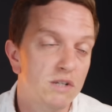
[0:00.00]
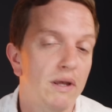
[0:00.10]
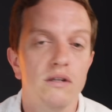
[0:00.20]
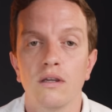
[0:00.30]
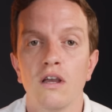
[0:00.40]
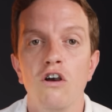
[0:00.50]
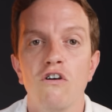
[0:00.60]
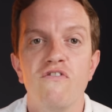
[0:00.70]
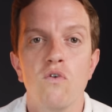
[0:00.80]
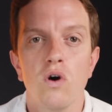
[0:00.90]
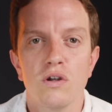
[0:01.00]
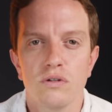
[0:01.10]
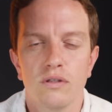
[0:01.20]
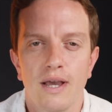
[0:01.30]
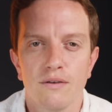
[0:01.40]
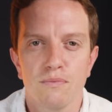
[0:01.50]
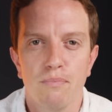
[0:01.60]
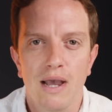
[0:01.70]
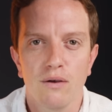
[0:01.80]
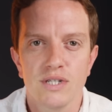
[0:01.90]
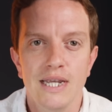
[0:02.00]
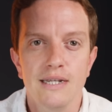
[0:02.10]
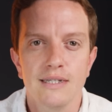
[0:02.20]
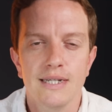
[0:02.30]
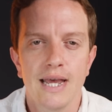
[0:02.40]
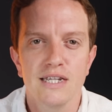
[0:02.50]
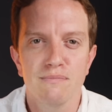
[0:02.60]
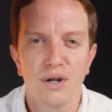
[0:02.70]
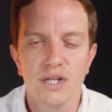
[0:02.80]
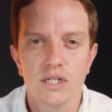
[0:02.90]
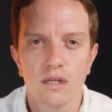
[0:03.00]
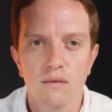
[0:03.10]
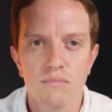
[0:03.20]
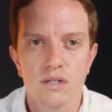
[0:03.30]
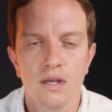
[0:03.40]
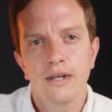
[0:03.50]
spending £400,000 in today's money terms.